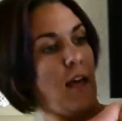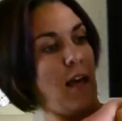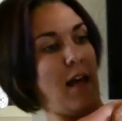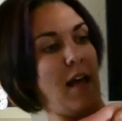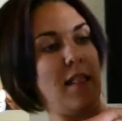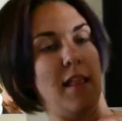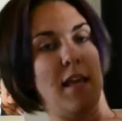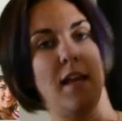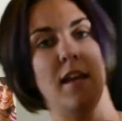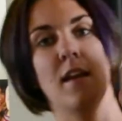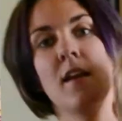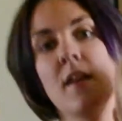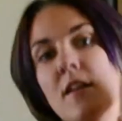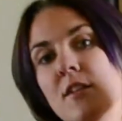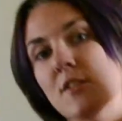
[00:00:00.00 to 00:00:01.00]
And then
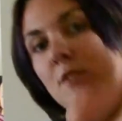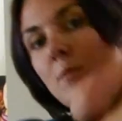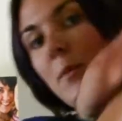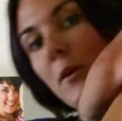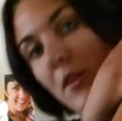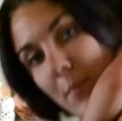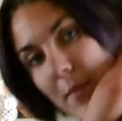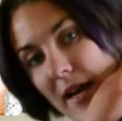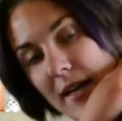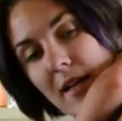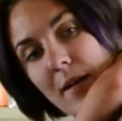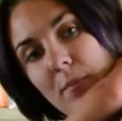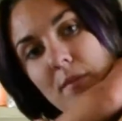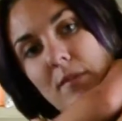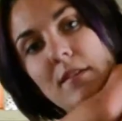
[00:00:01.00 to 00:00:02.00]
just pull them back
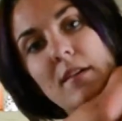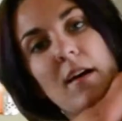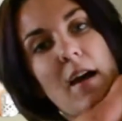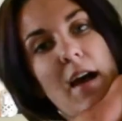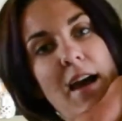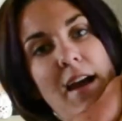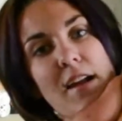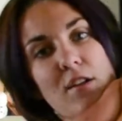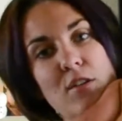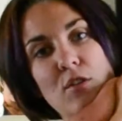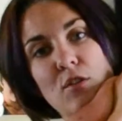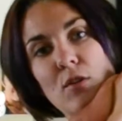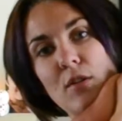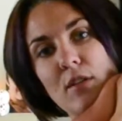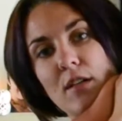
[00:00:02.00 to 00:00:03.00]
up high on your
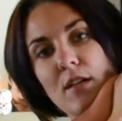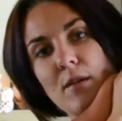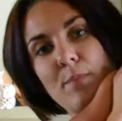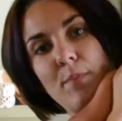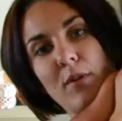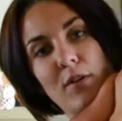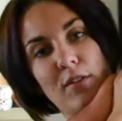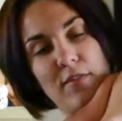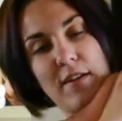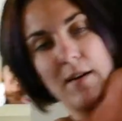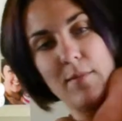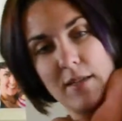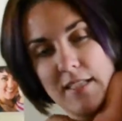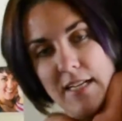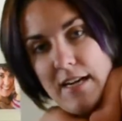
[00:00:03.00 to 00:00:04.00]
shoulder, pull the
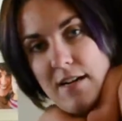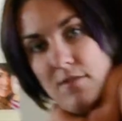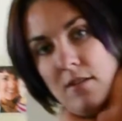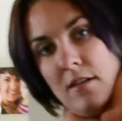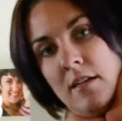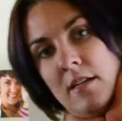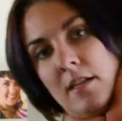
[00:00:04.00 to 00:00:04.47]
fabric down,